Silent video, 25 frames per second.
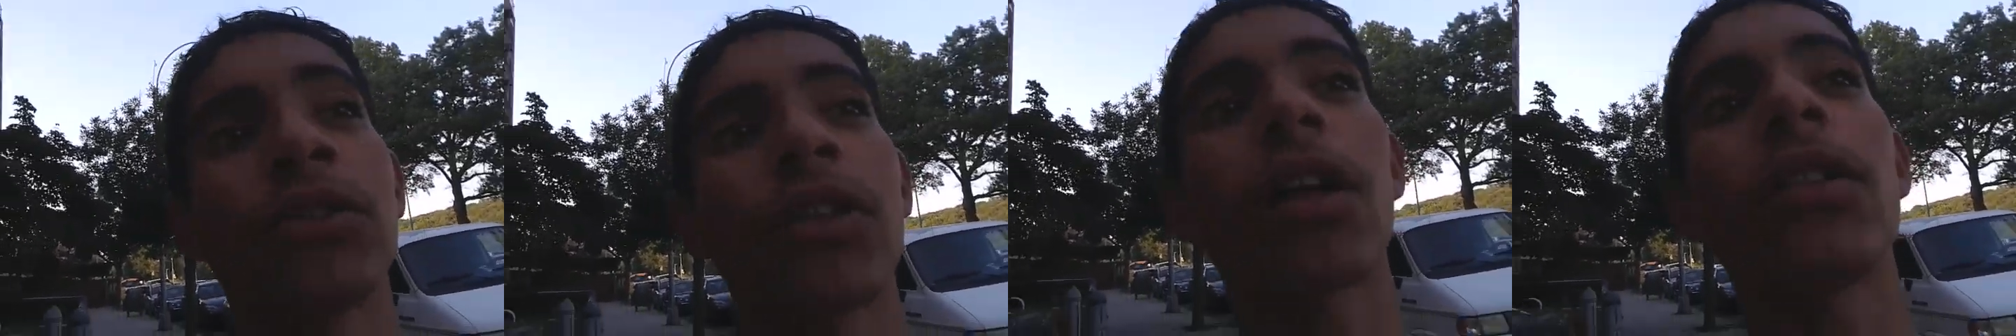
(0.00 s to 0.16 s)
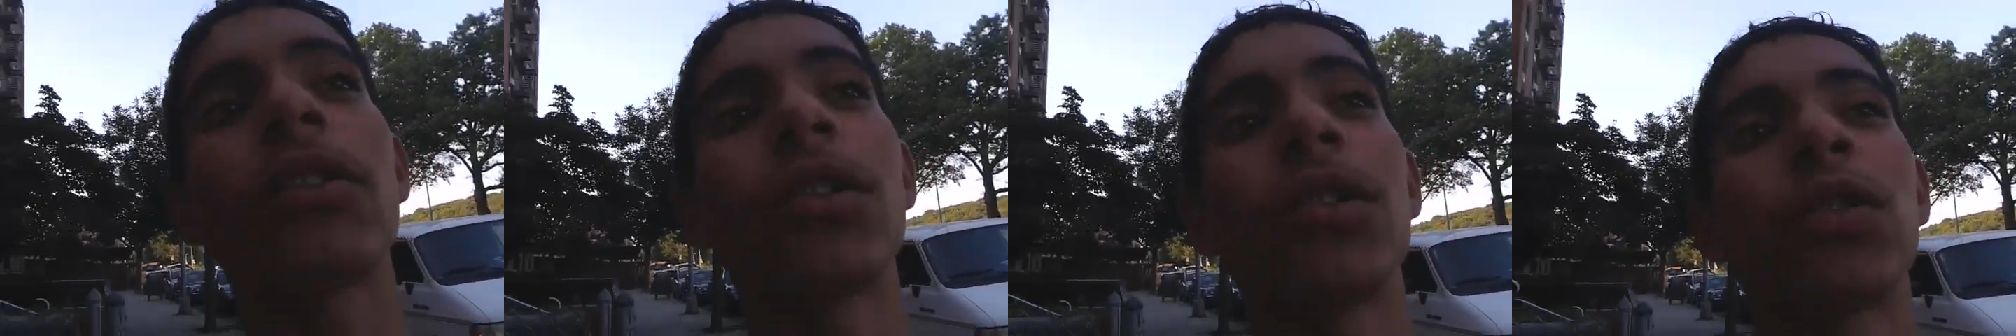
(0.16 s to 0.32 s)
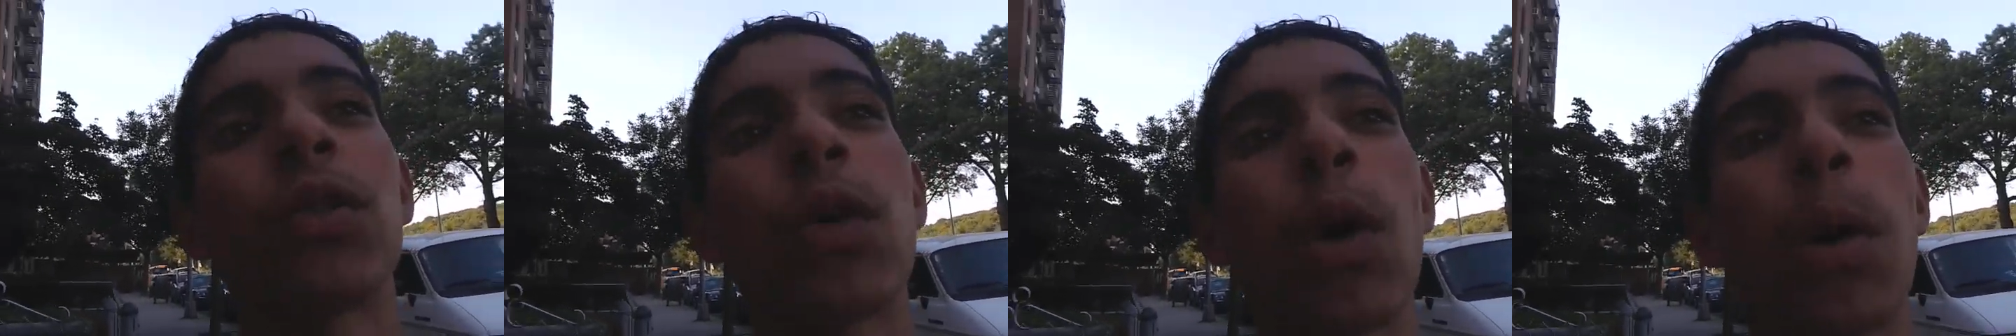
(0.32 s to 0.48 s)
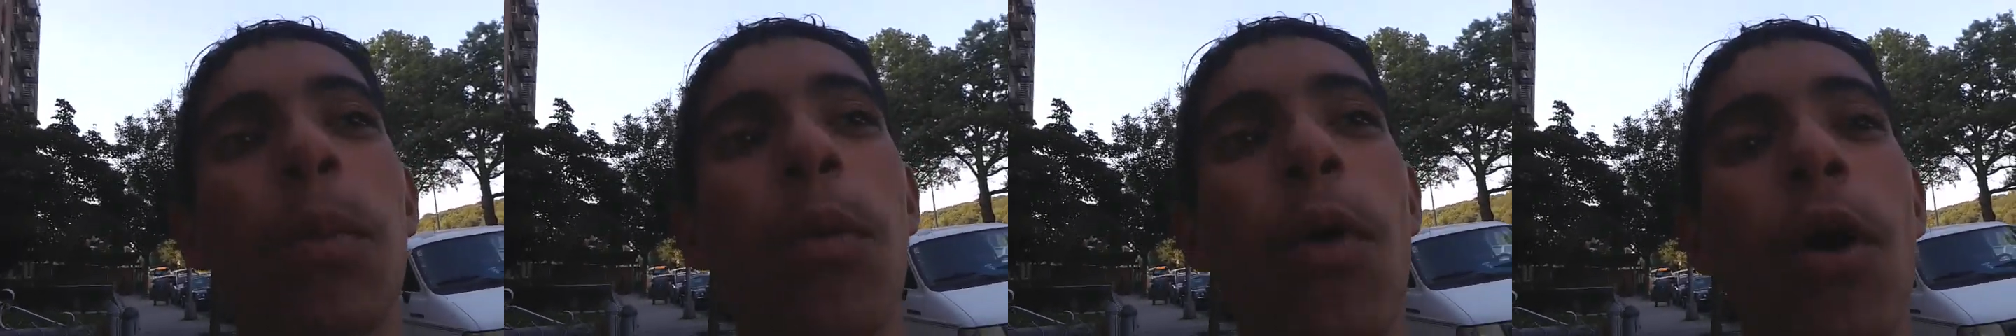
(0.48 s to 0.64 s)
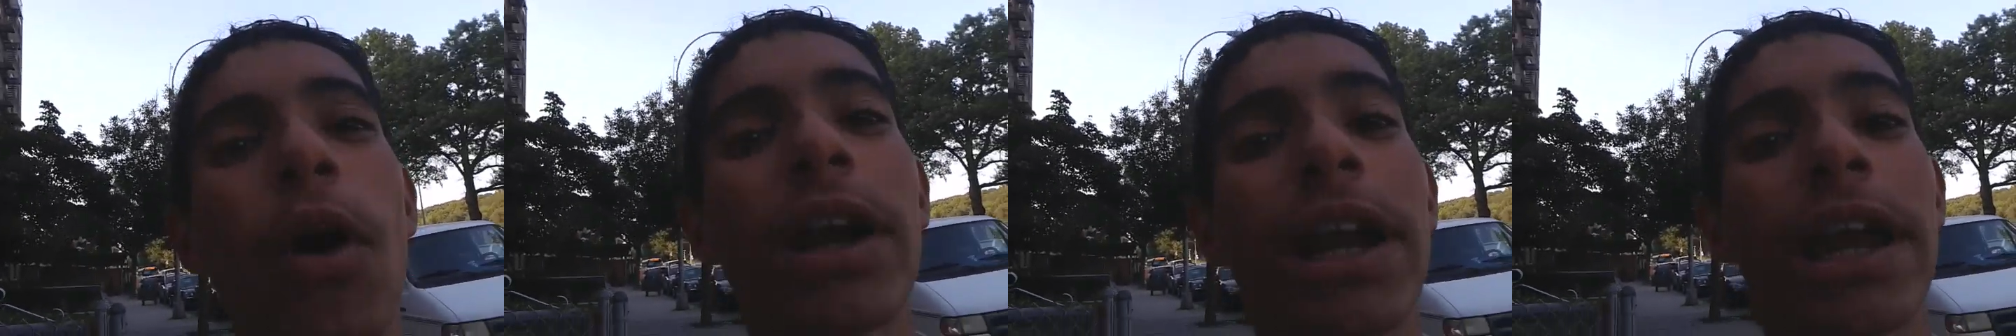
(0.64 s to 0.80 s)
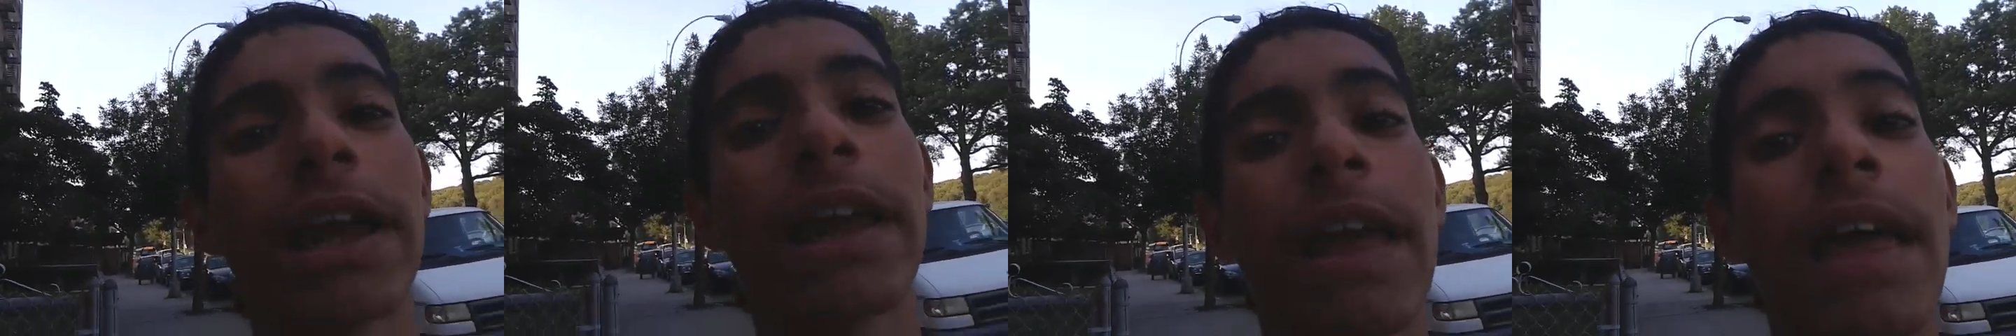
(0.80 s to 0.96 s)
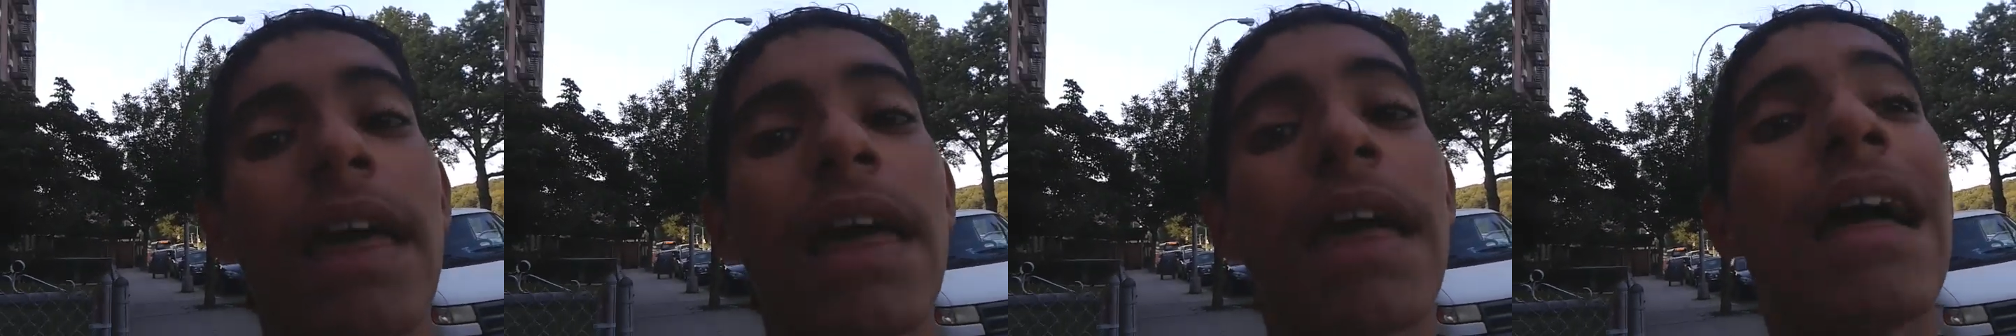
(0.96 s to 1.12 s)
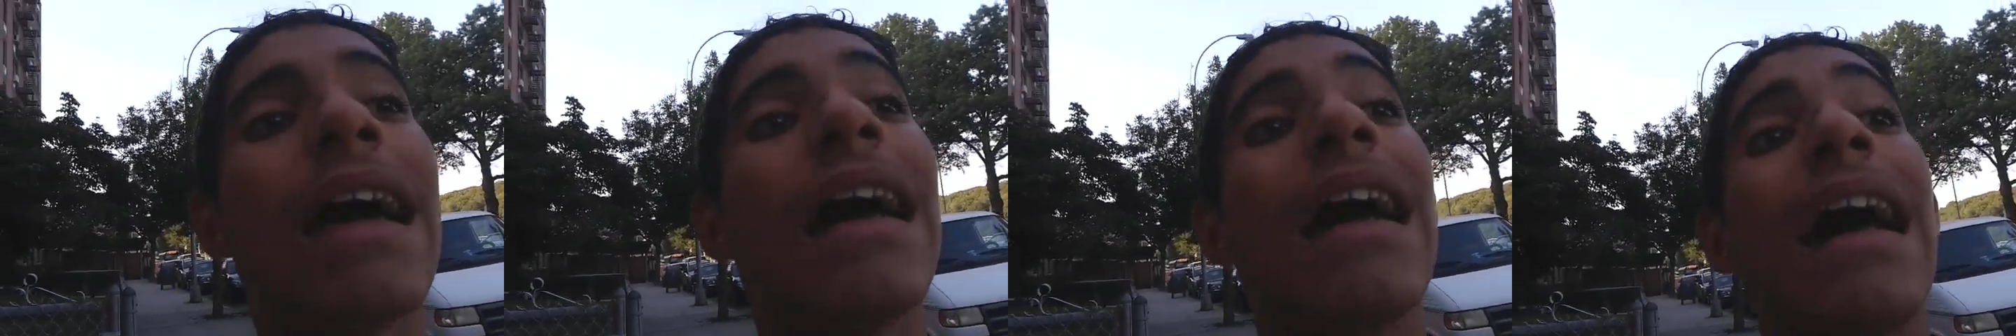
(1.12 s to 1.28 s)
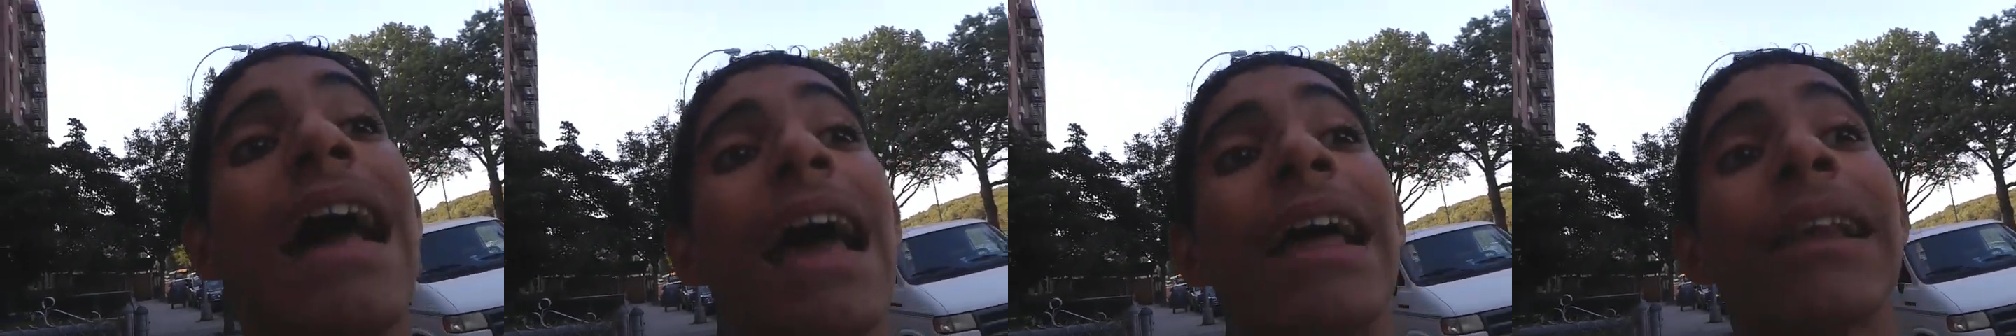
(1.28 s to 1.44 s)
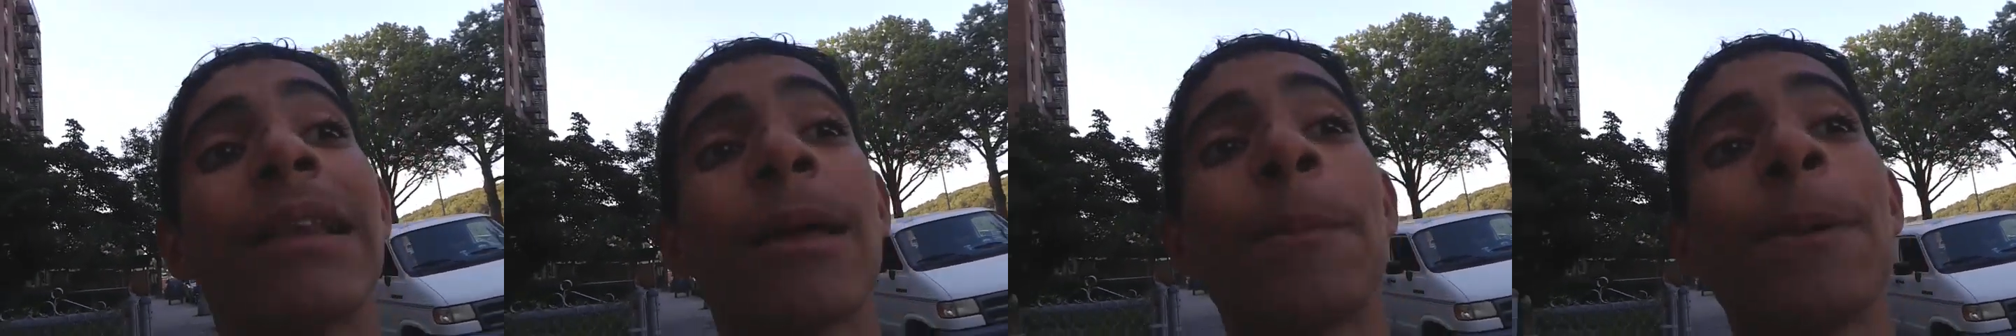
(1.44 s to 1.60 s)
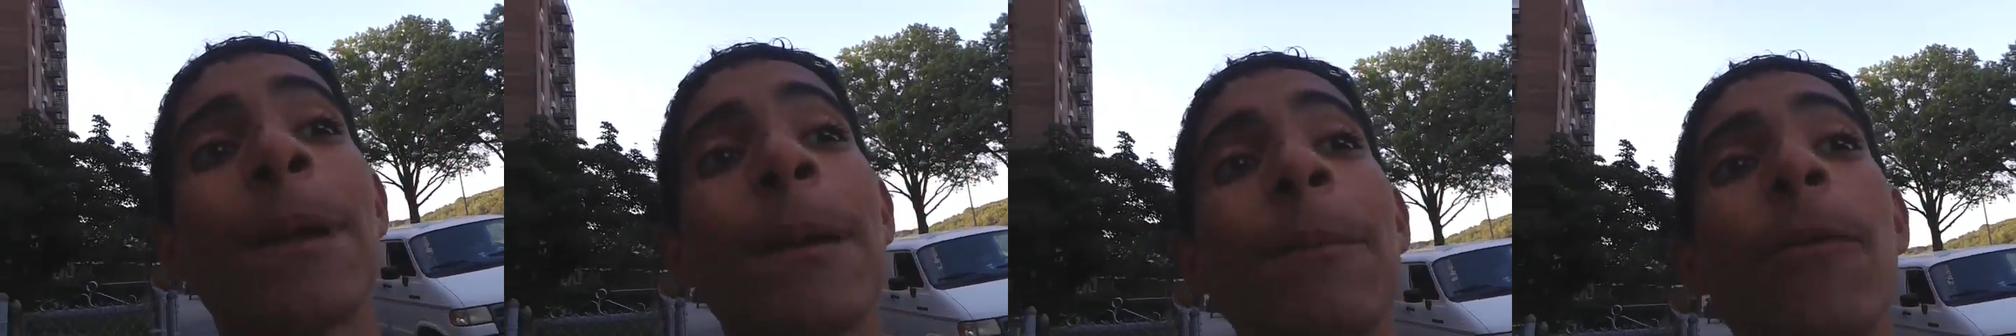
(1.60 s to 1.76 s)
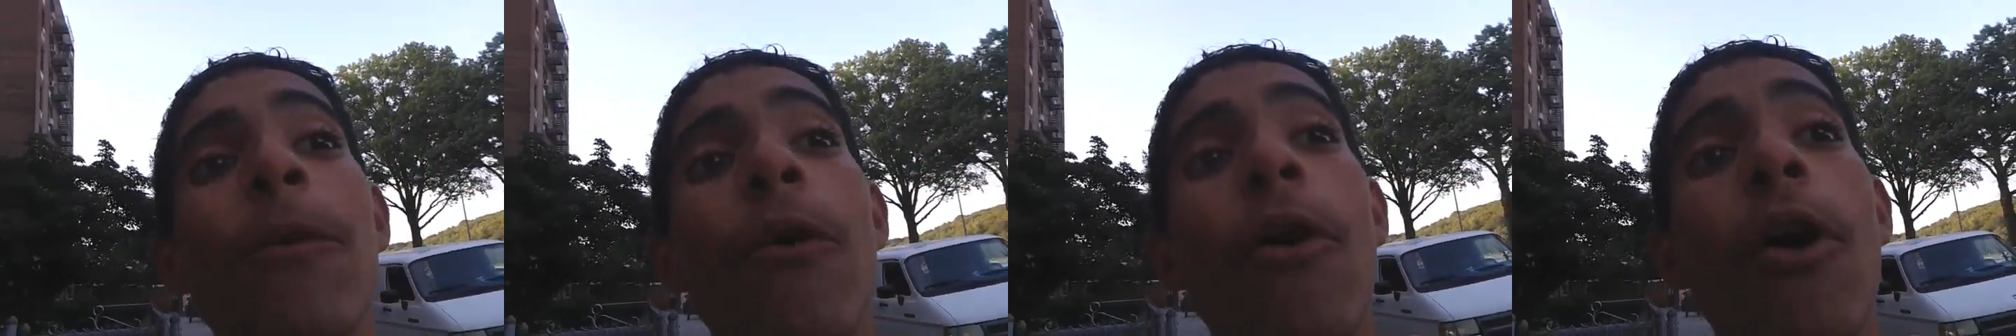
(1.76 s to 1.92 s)
thunderstorm warning. And the
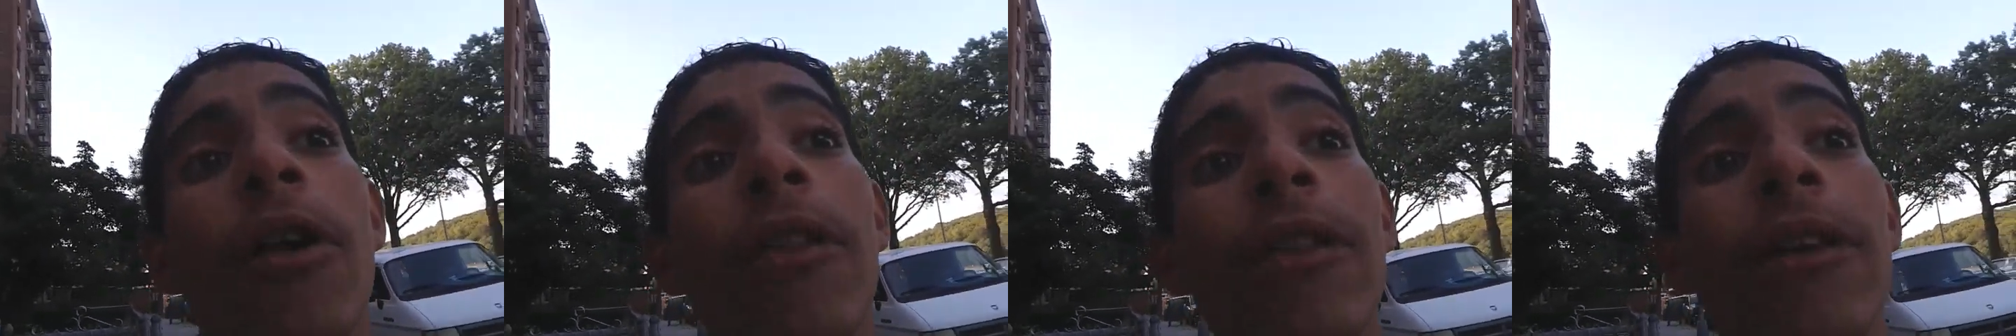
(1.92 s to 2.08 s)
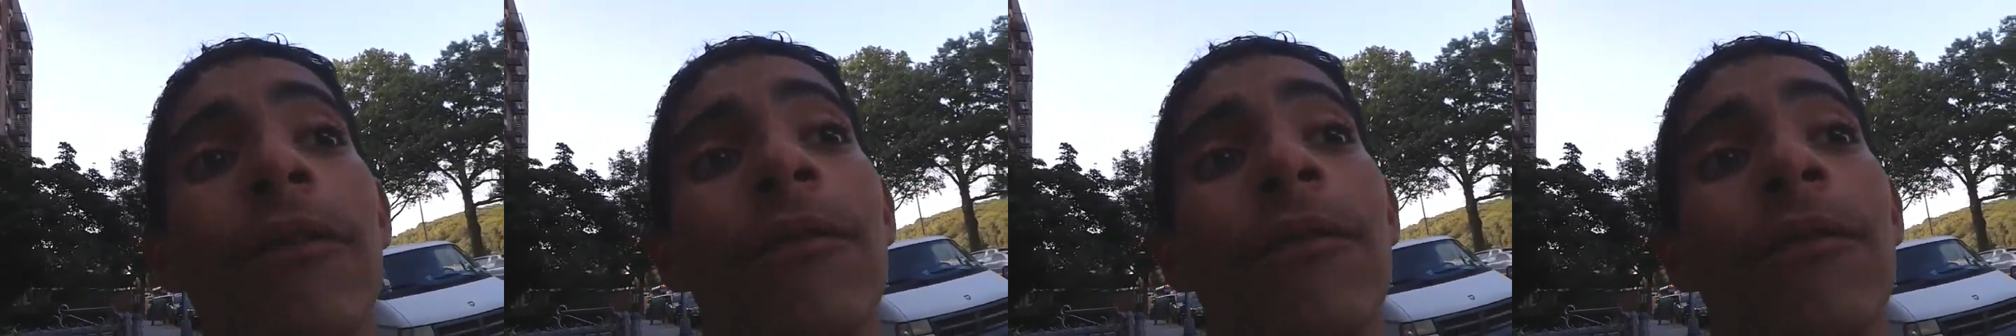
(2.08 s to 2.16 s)
people who are